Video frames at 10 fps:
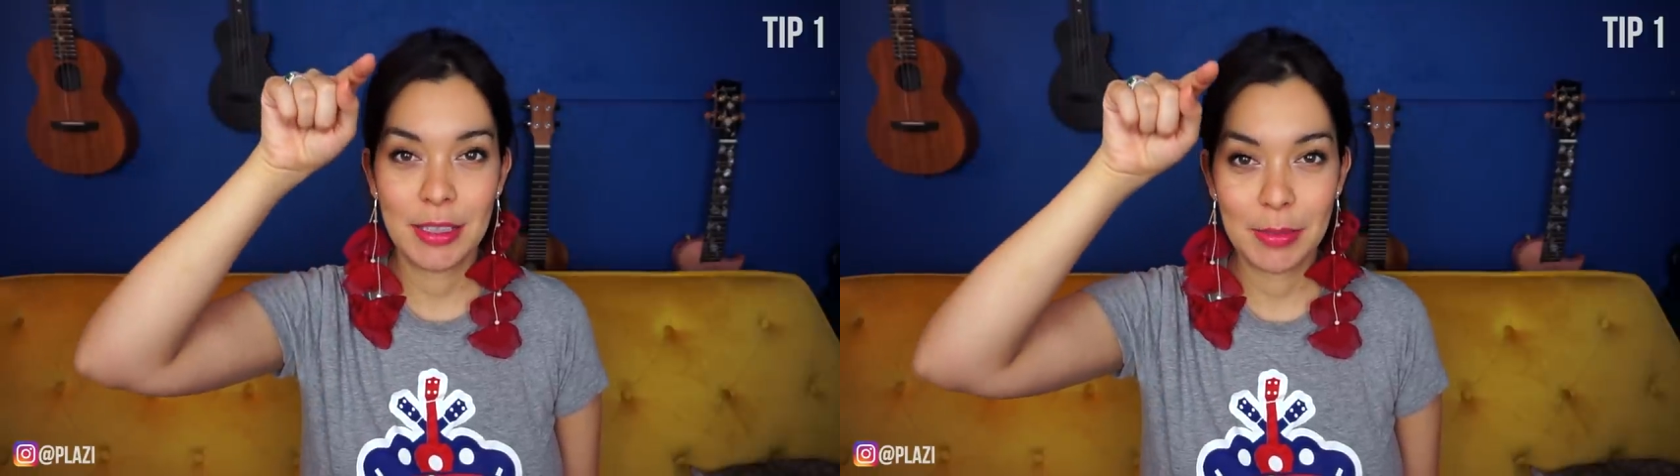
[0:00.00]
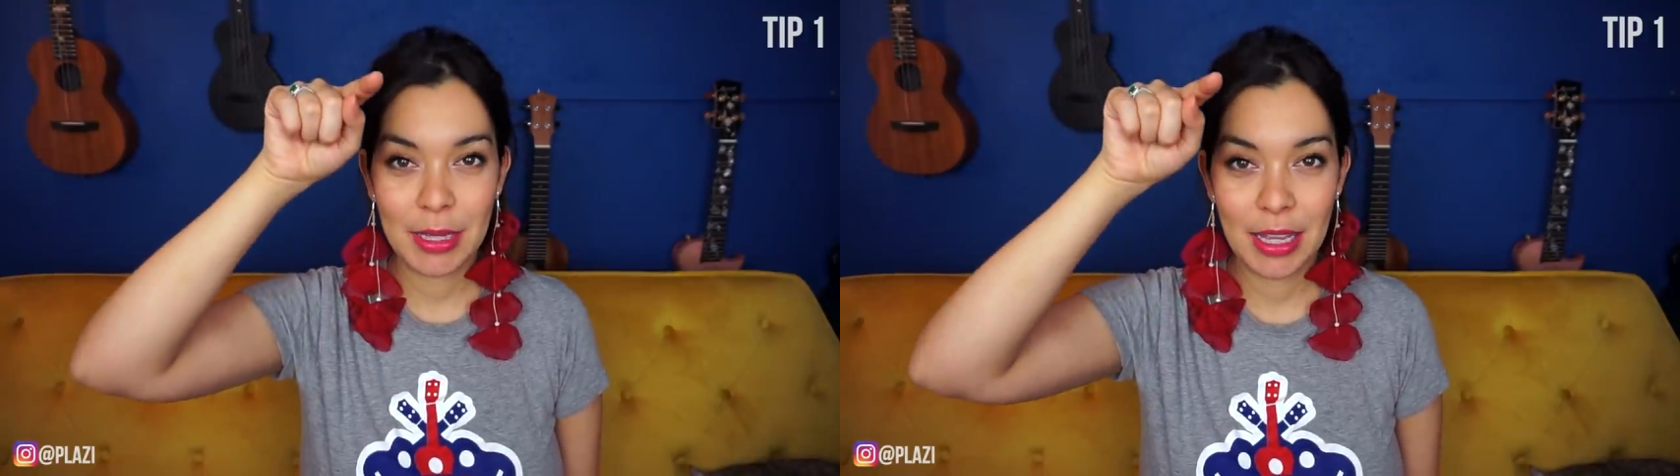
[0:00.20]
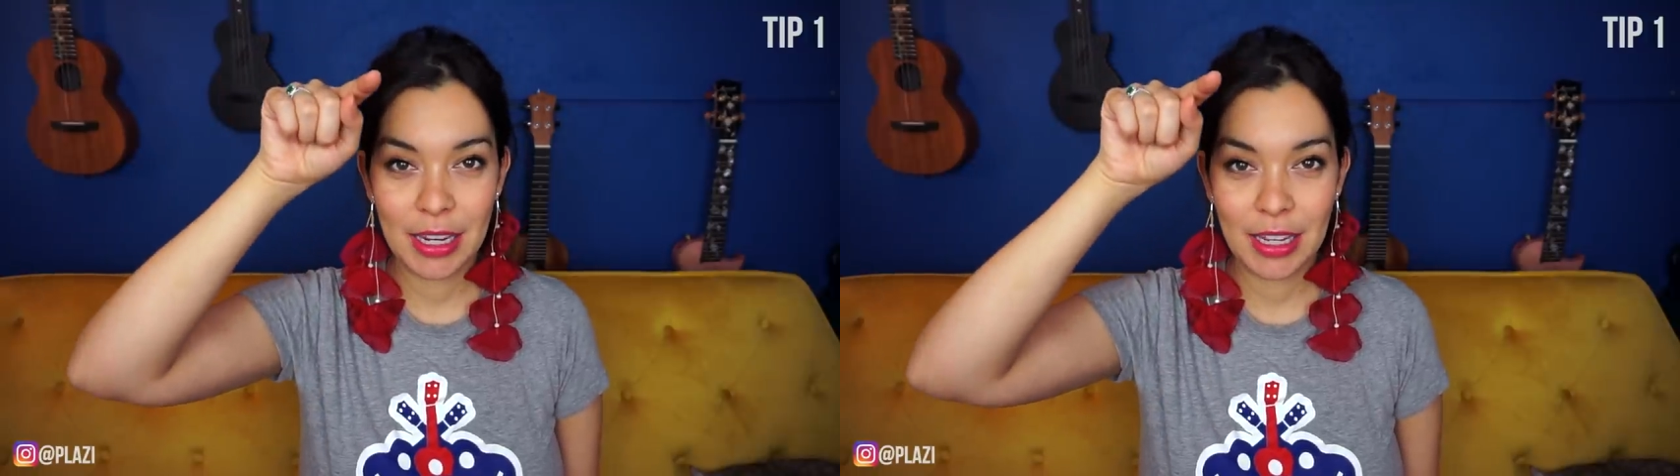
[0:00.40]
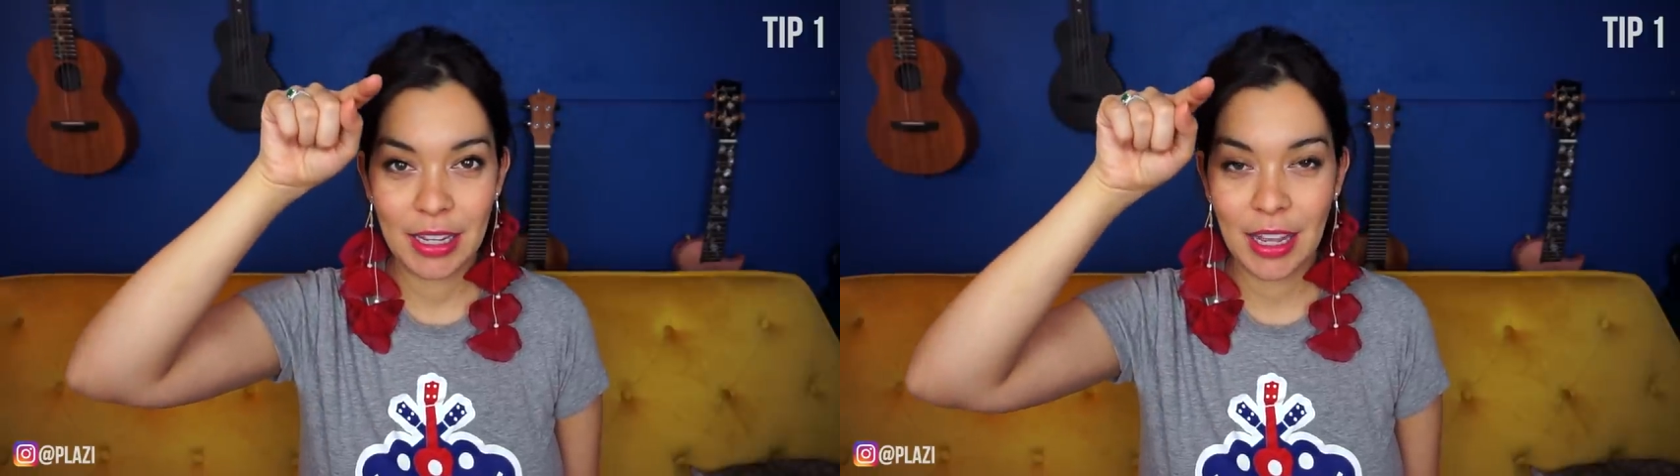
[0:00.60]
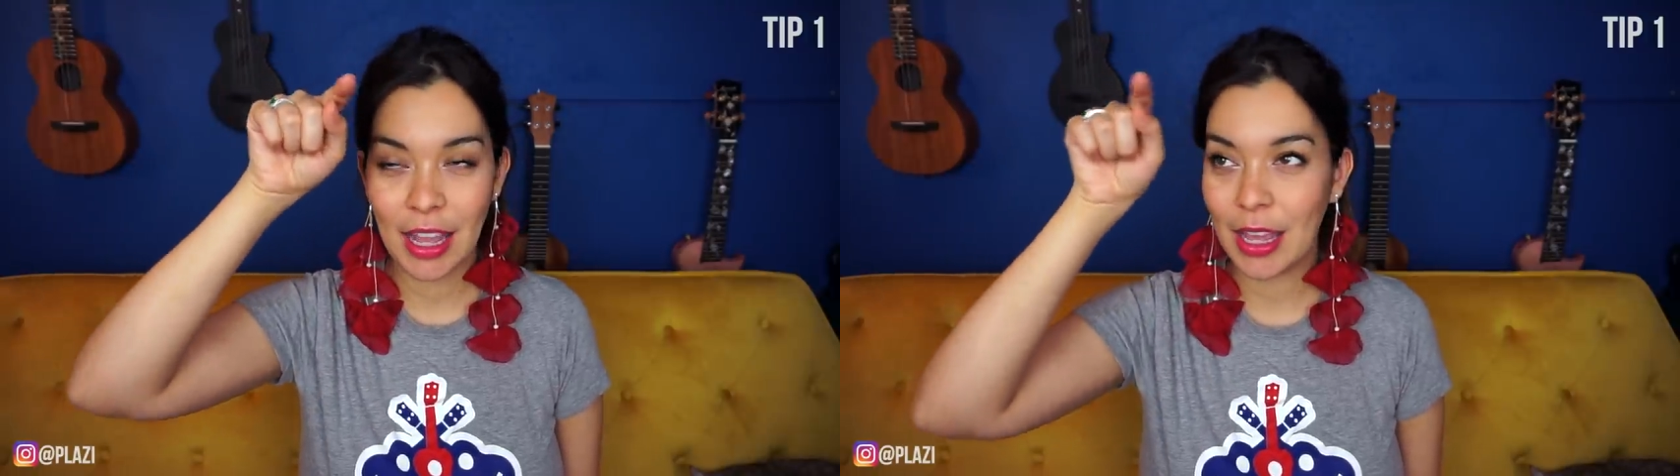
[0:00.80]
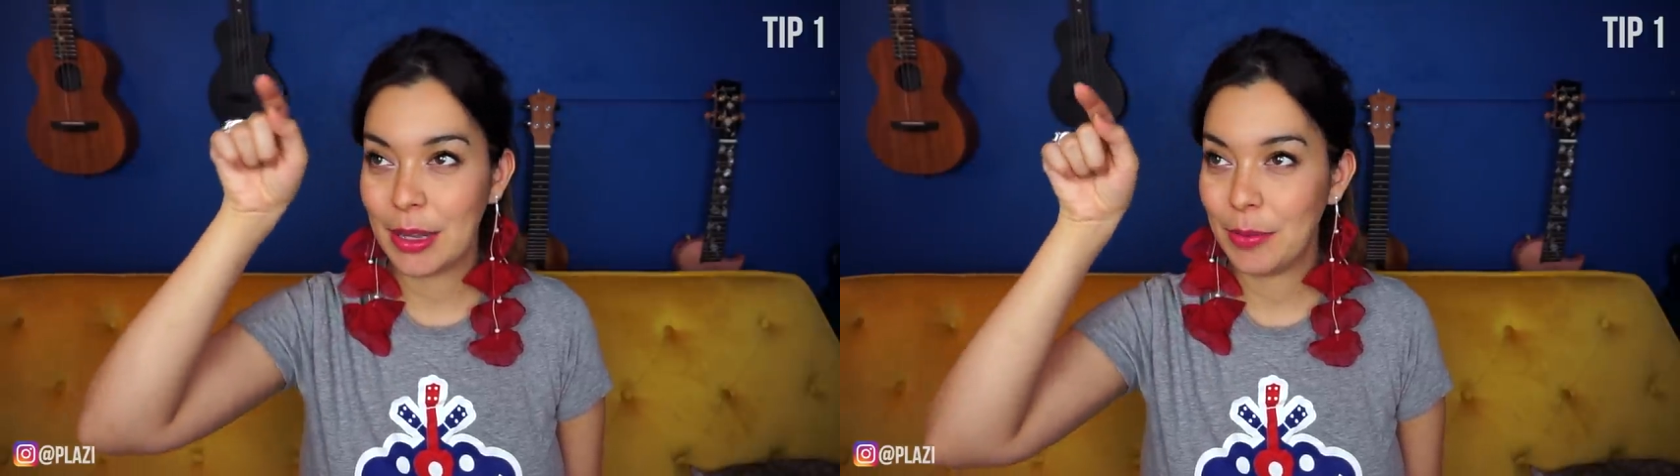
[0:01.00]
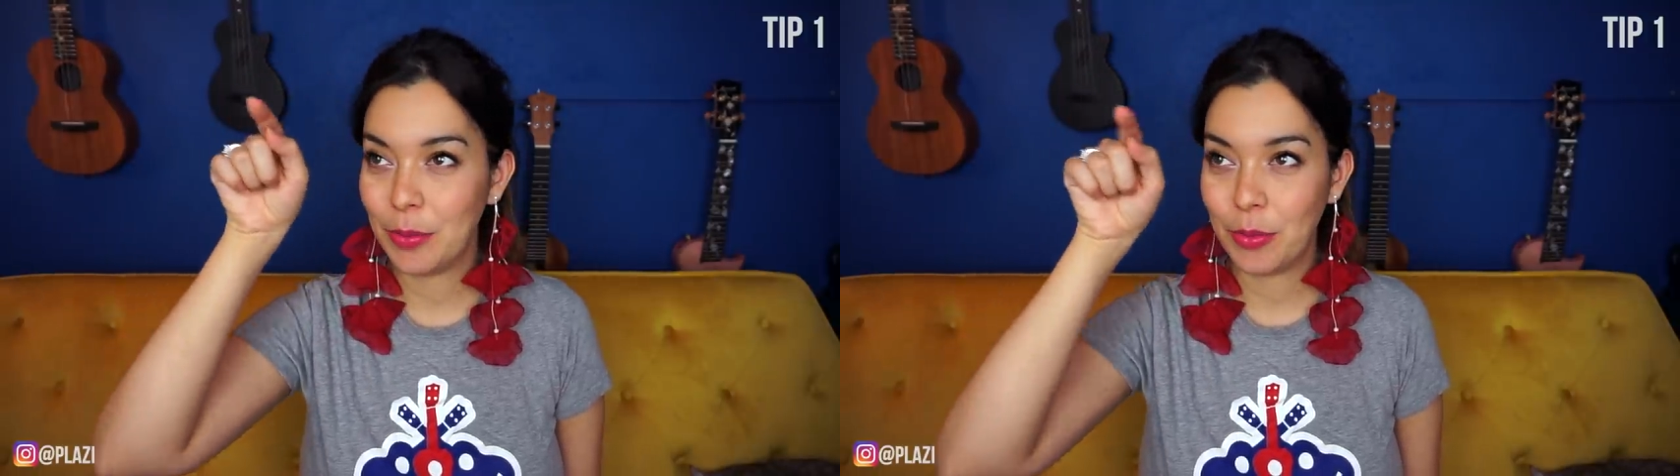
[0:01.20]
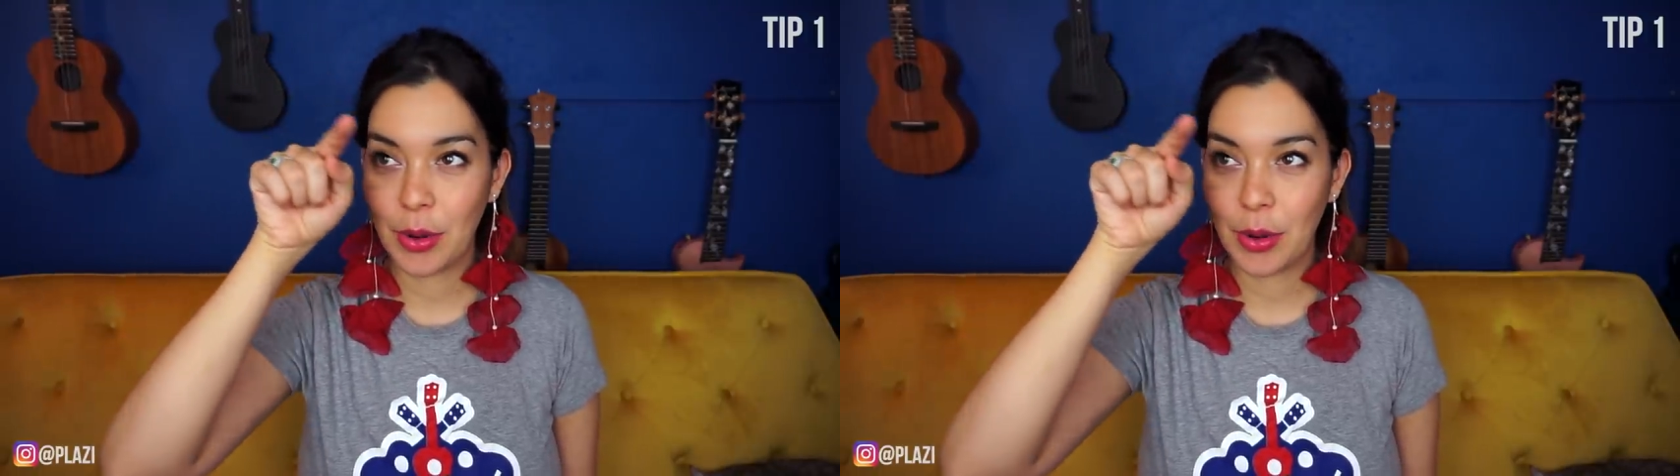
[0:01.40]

the beginning and